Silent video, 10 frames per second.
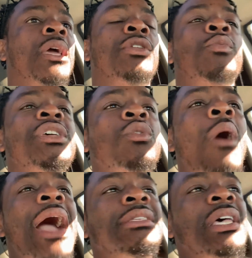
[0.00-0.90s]
the reason
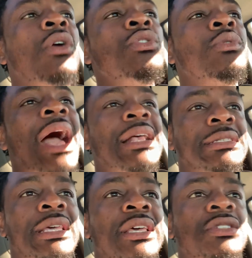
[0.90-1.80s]
why I tell you
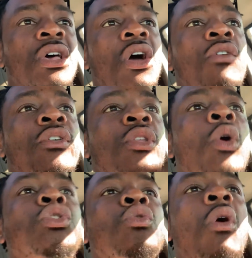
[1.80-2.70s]
guys this for
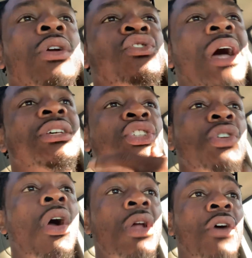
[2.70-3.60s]
those who are trying to
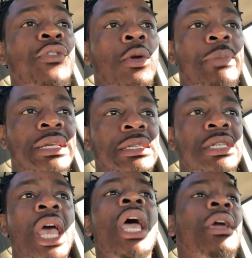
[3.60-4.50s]
start off your
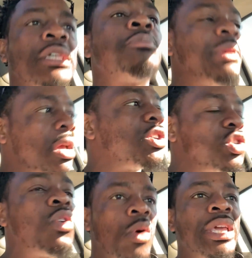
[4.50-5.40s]
business is because
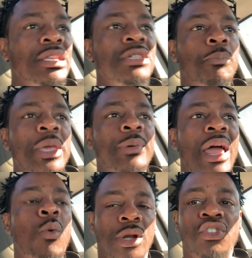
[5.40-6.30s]
you're going to get some people
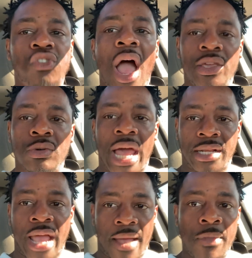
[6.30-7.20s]
that want to try you
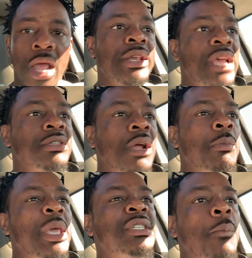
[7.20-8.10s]
like that. There's going to
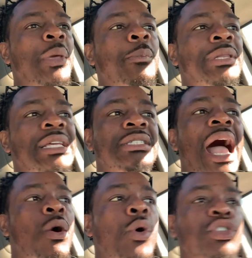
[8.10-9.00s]
be some people that's
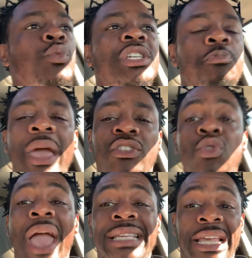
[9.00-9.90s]
not going to respect
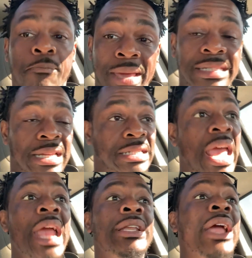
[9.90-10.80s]
you as a business.
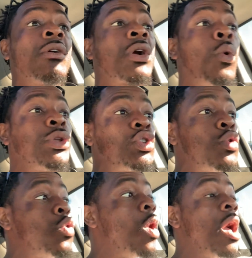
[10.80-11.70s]
They're going
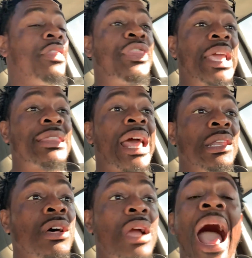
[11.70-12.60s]
to think that,
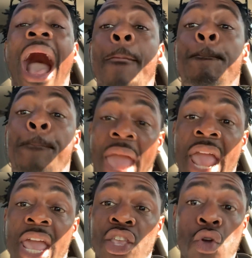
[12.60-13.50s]
look, I'm
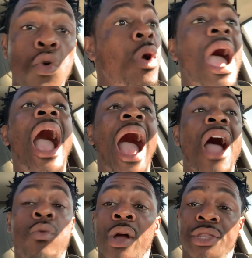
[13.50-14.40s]
paying you,
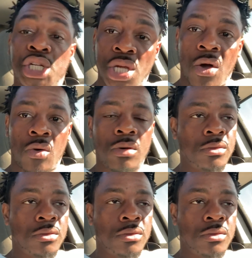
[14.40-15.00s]
I run the show.